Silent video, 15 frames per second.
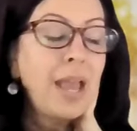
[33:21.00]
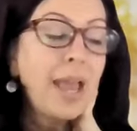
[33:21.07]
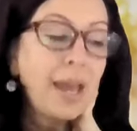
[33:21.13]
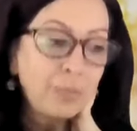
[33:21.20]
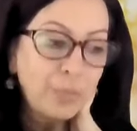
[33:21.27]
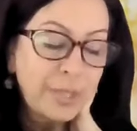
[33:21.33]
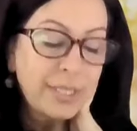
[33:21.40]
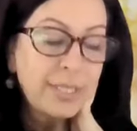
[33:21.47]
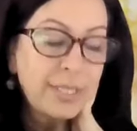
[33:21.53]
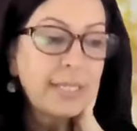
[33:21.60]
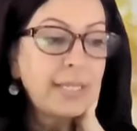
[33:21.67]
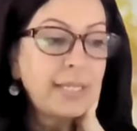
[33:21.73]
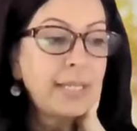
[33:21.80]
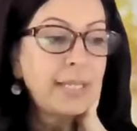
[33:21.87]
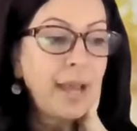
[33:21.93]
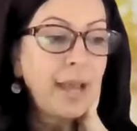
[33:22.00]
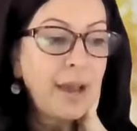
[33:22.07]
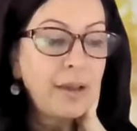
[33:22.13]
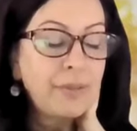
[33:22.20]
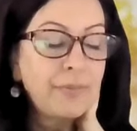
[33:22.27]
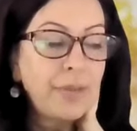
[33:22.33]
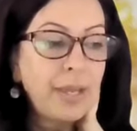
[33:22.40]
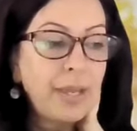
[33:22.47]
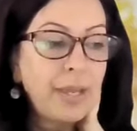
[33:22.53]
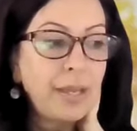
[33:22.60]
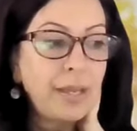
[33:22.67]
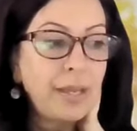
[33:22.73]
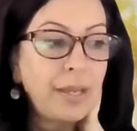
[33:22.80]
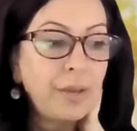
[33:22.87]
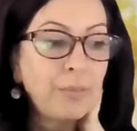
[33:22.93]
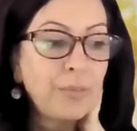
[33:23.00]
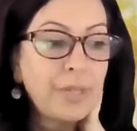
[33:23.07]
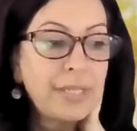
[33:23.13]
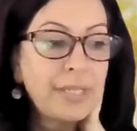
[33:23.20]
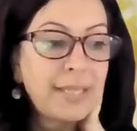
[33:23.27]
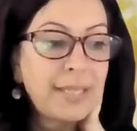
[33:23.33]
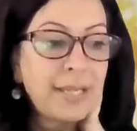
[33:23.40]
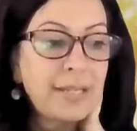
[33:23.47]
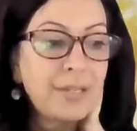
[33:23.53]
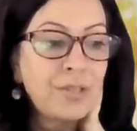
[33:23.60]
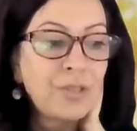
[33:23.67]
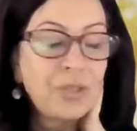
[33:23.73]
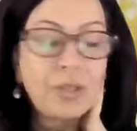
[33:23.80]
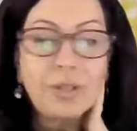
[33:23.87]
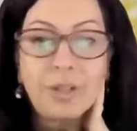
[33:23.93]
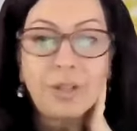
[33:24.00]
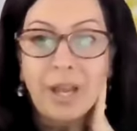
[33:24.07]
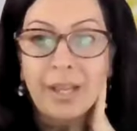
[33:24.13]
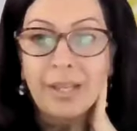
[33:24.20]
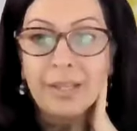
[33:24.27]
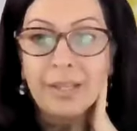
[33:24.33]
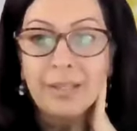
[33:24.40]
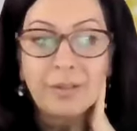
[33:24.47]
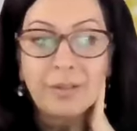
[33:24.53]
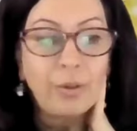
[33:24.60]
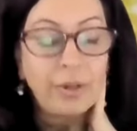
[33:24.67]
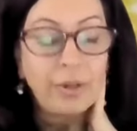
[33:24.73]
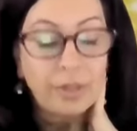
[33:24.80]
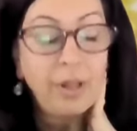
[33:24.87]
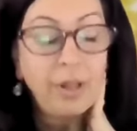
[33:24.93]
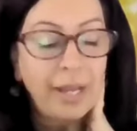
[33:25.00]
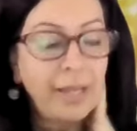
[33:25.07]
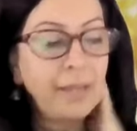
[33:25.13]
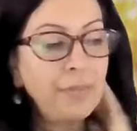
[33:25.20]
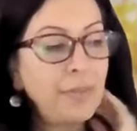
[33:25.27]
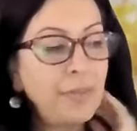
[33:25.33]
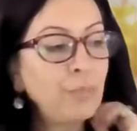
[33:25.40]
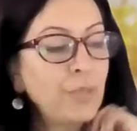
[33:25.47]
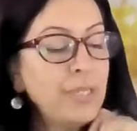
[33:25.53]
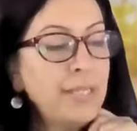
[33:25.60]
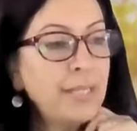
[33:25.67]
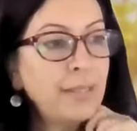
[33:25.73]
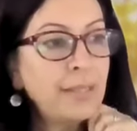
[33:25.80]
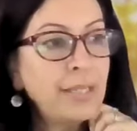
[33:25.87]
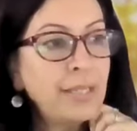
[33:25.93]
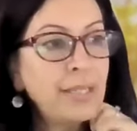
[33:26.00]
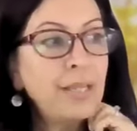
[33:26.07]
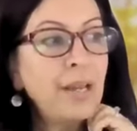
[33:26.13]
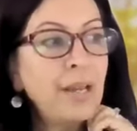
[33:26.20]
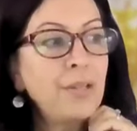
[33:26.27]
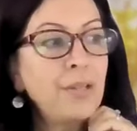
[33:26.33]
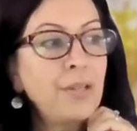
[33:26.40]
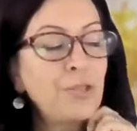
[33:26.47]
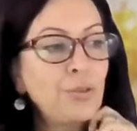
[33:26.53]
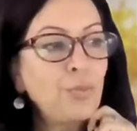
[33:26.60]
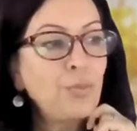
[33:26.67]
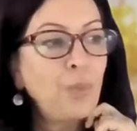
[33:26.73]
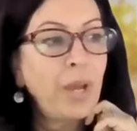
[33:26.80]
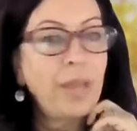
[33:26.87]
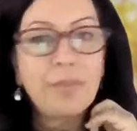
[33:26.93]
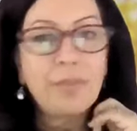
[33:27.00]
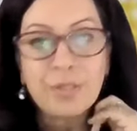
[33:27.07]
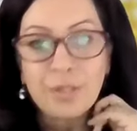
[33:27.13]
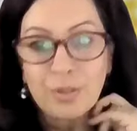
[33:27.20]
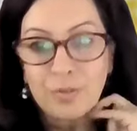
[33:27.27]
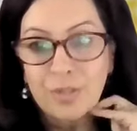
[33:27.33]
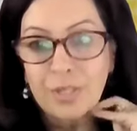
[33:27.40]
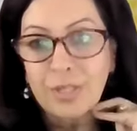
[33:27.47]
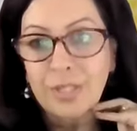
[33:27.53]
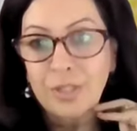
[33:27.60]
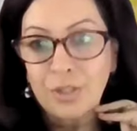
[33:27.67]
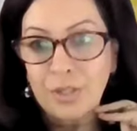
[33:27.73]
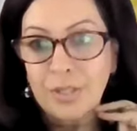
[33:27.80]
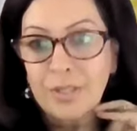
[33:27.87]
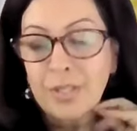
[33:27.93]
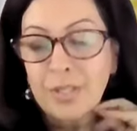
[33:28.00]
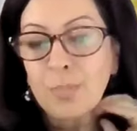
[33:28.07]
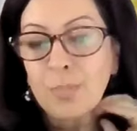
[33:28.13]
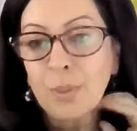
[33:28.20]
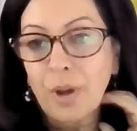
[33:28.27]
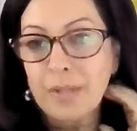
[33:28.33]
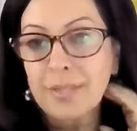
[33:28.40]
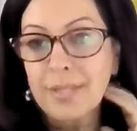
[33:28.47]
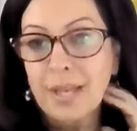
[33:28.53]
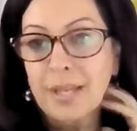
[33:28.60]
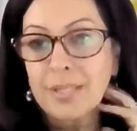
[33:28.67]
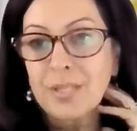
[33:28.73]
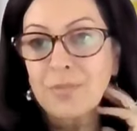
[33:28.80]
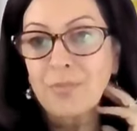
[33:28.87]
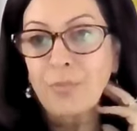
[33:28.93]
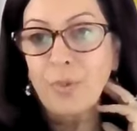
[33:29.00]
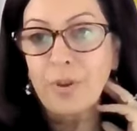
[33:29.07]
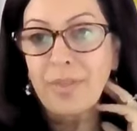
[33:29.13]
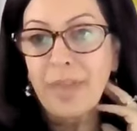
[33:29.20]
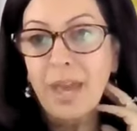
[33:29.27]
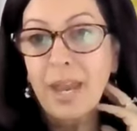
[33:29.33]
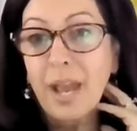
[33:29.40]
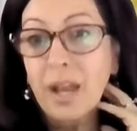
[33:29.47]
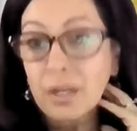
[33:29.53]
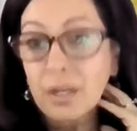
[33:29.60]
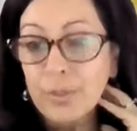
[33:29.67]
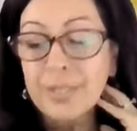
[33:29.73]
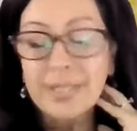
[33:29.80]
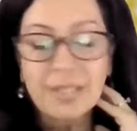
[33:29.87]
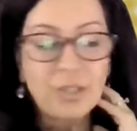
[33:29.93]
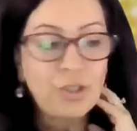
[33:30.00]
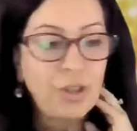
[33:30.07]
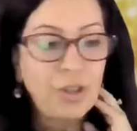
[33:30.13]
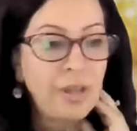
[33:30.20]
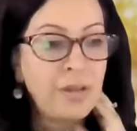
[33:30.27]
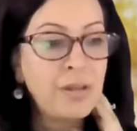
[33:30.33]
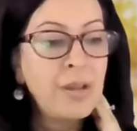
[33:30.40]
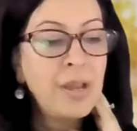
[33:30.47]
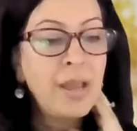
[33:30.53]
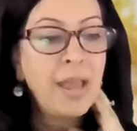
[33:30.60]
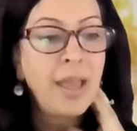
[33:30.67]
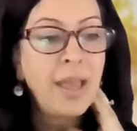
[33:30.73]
And we did have a recent client, or a client that recently underwent the due diligence process for that acquisition.